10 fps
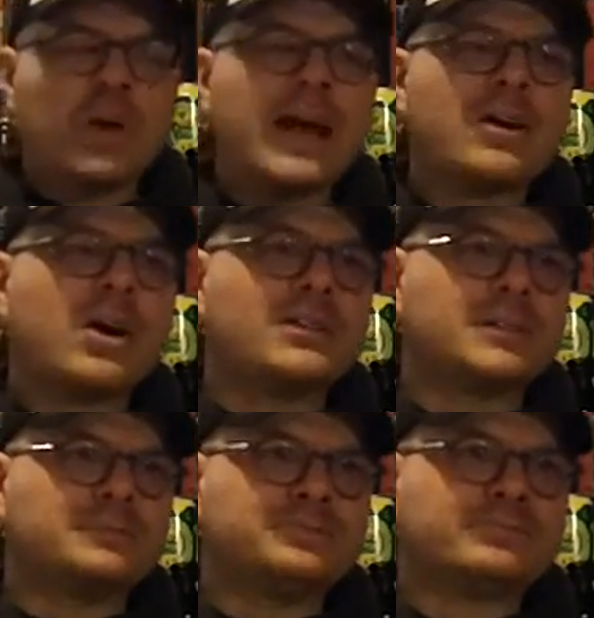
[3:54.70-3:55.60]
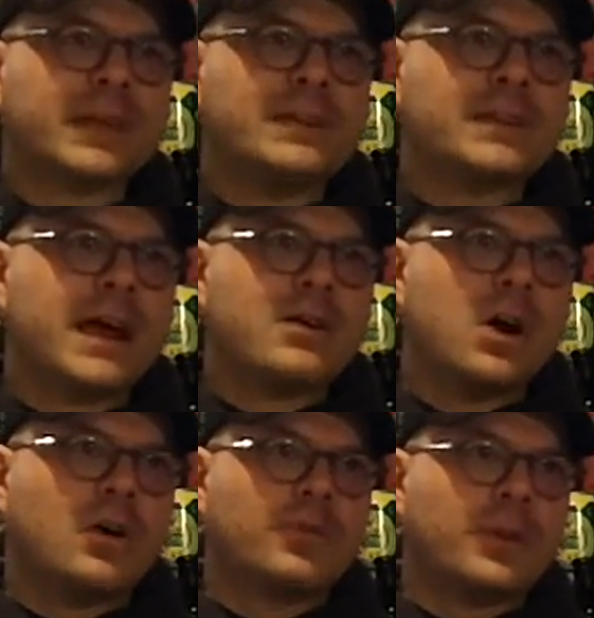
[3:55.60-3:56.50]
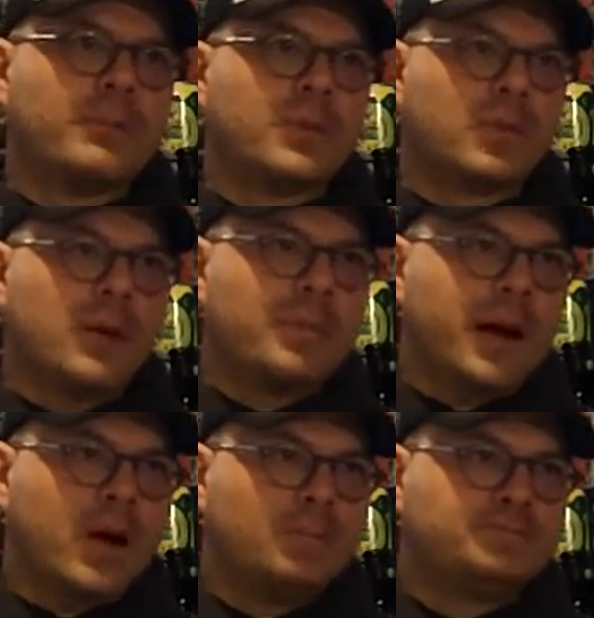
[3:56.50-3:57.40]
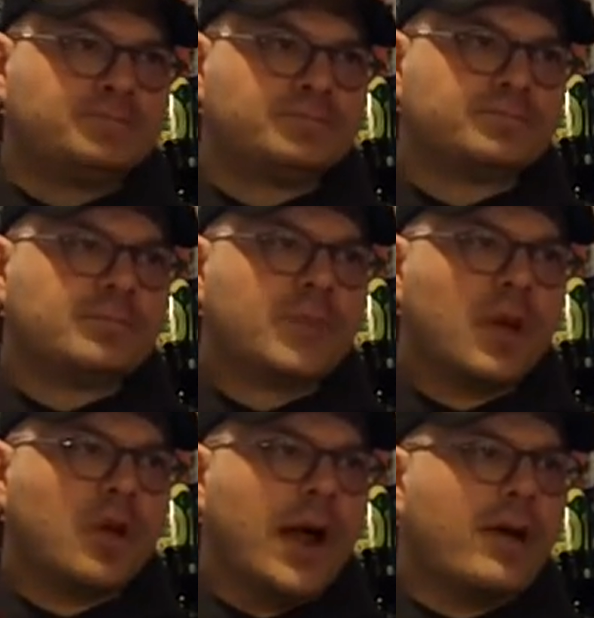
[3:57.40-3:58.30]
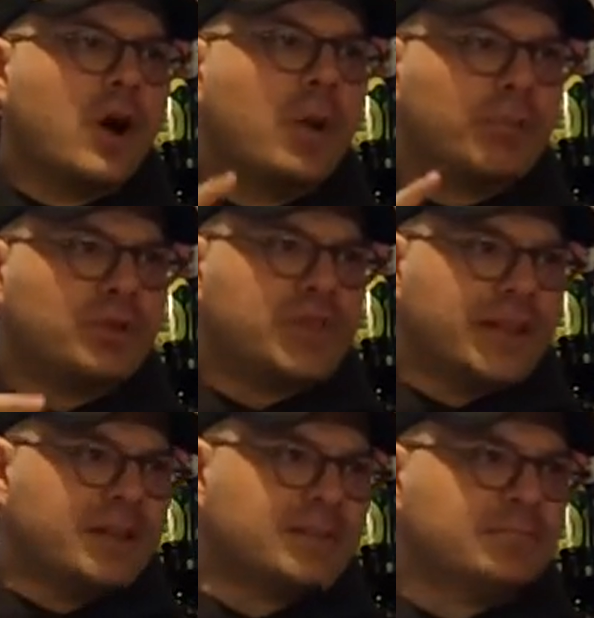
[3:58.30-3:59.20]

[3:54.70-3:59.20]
What alcohol is it? Is it alcohol from the rum barrel or alcohol booziness?